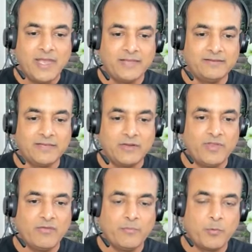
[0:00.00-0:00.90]
As I said,
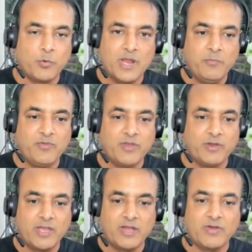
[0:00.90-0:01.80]
we have a program where
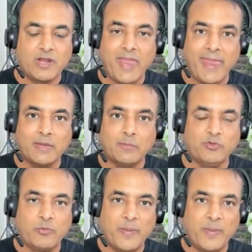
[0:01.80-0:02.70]
we cover
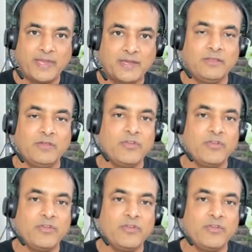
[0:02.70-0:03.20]
AWS for beginners,